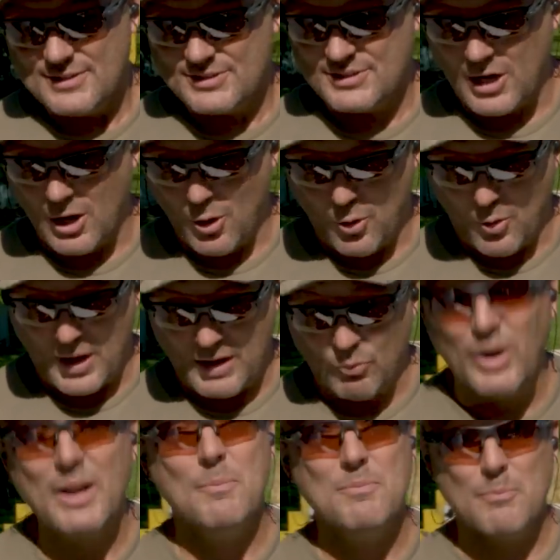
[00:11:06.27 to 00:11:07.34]
So
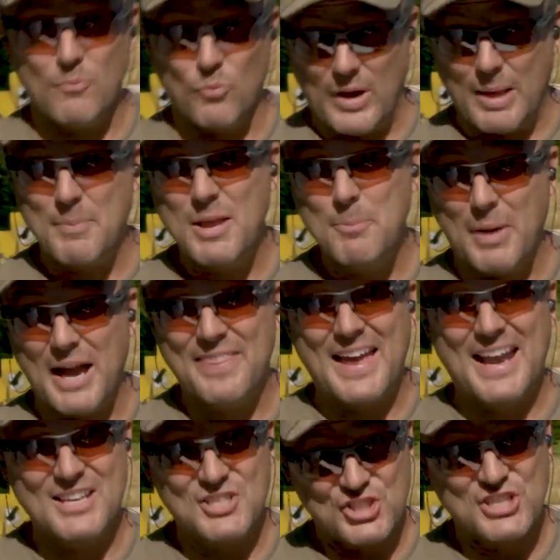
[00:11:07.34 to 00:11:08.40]
what I mean by
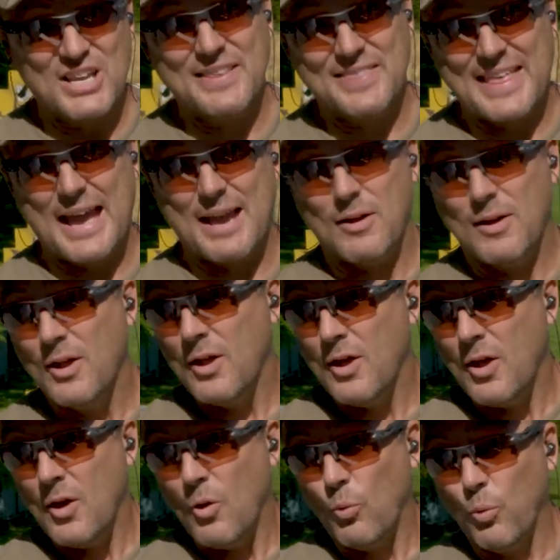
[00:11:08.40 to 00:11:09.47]
that is shit that
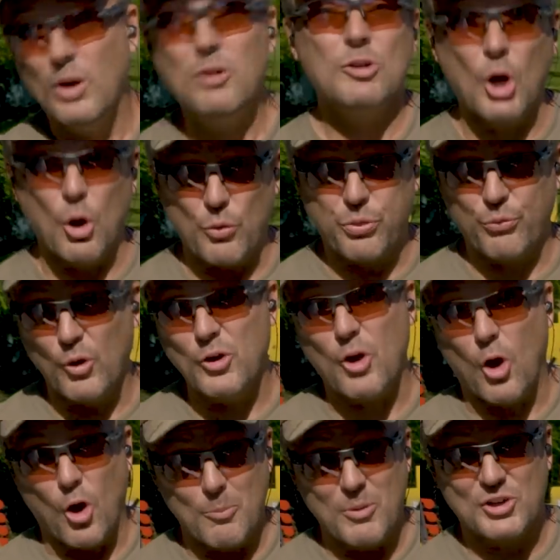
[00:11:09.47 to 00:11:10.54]
will go through an
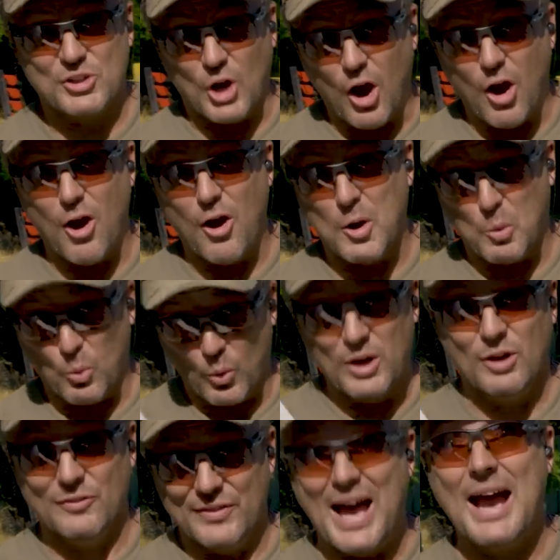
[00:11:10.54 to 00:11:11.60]
armored car
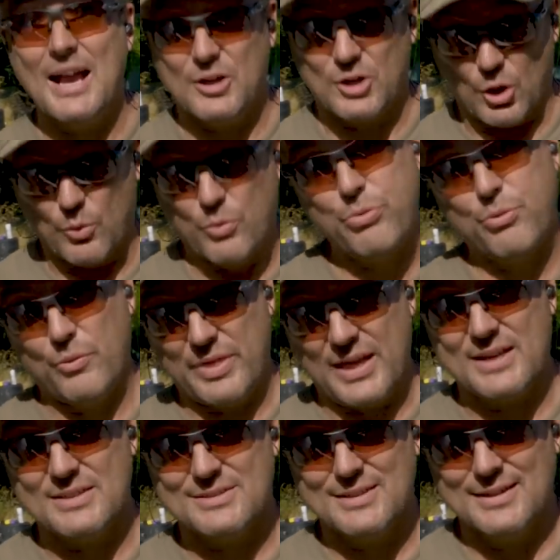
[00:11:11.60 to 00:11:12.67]
will not go through
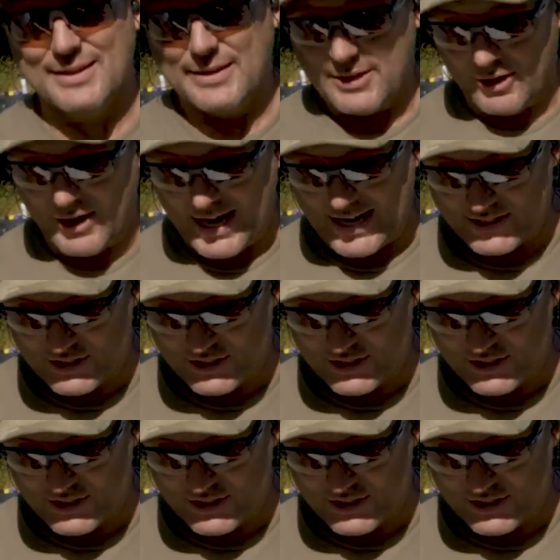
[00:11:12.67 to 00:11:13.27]
this. All right,